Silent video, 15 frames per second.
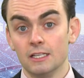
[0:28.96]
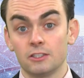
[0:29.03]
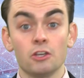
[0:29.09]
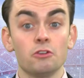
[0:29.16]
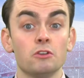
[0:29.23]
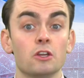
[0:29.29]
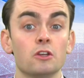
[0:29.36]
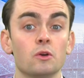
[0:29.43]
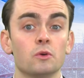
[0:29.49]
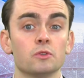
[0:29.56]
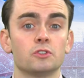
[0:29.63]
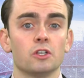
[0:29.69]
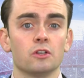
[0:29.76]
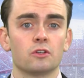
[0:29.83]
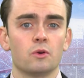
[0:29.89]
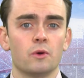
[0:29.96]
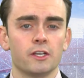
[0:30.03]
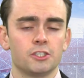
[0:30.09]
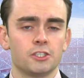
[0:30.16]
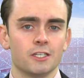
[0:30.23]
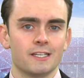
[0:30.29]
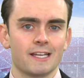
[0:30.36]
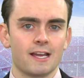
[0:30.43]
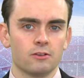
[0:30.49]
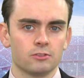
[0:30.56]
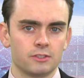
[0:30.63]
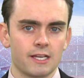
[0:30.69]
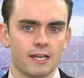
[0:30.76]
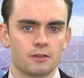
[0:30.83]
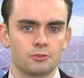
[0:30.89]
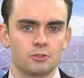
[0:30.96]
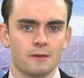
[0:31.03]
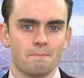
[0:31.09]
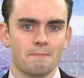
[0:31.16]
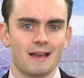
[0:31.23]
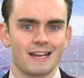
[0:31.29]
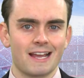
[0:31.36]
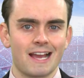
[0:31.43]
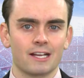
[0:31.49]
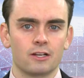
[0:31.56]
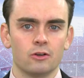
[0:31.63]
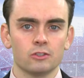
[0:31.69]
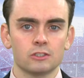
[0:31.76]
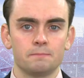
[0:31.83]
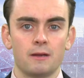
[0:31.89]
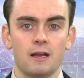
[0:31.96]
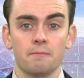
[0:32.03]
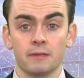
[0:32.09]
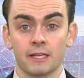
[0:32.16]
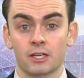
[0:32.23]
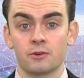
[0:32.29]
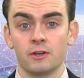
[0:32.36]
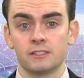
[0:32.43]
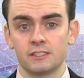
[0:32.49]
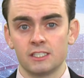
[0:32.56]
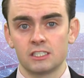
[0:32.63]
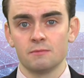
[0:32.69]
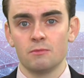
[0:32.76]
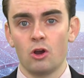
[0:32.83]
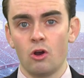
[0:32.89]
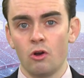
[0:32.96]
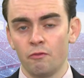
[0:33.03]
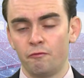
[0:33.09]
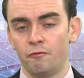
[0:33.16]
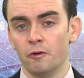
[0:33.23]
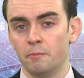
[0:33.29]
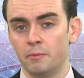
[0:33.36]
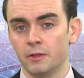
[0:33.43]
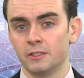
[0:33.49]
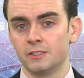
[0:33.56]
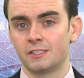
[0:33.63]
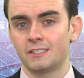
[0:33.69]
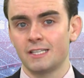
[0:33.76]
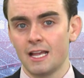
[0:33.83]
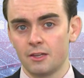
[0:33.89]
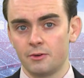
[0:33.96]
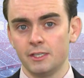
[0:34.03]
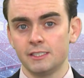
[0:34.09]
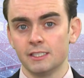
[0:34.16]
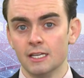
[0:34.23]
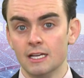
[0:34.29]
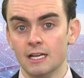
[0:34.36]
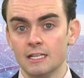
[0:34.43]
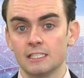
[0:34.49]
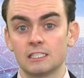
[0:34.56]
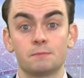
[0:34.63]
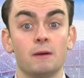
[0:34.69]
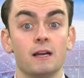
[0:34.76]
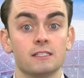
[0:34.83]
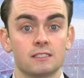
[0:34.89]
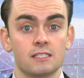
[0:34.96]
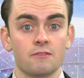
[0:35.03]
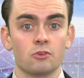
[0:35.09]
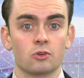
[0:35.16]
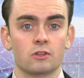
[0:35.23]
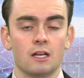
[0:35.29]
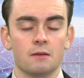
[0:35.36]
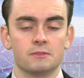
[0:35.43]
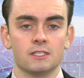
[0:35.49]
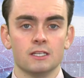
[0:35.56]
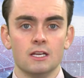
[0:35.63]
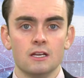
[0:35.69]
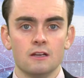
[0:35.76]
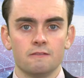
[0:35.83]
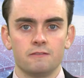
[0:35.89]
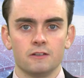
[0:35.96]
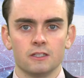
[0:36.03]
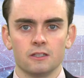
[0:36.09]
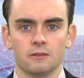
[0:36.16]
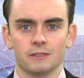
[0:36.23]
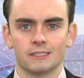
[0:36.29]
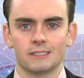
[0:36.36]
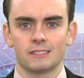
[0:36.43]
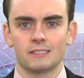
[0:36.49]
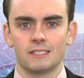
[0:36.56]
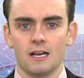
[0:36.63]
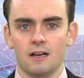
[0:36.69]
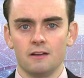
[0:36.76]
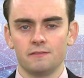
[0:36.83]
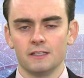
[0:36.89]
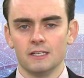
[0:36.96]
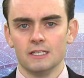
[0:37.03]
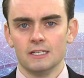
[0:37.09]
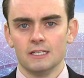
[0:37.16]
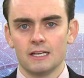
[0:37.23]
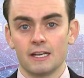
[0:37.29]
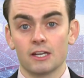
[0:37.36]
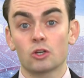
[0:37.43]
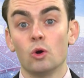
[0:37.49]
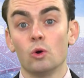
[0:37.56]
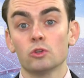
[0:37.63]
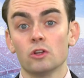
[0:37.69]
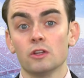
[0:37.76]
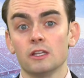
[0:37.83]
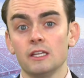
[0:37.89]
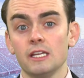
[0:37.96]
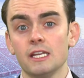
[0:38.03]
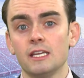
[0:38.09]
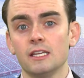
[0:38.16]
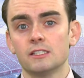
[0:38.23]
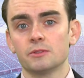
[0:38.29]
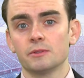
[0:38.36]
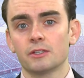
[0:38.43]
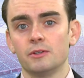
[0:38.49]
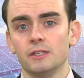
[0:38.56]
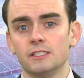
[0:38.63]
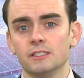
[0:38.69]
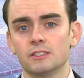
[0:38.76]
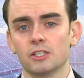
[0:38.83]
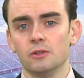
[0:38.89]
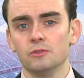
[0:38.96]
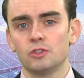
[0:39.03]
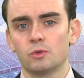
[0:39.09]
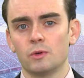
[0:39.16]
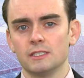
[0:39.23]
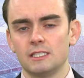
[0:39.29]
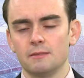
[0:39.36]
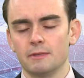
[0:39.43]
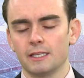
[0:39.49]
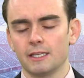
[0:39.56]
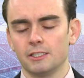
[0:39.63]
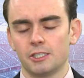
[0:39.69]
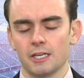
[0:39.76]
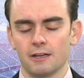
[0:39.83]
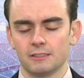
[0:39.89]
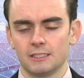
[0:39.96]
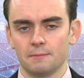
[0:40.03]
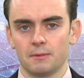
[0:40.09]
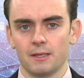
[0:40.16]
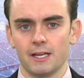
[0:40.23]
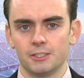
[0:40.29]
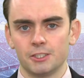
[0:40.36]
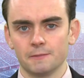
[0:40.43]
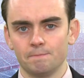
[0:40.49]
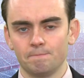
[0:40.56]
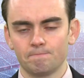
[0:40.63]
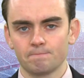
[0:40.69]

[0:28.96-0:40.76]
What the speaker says: The union also questioned Health Secretary Matt Hancock's public criticism of footballers' salaries, despite several clubs furloughing staff, and it called on the league to increase its own £20 million charity pledge.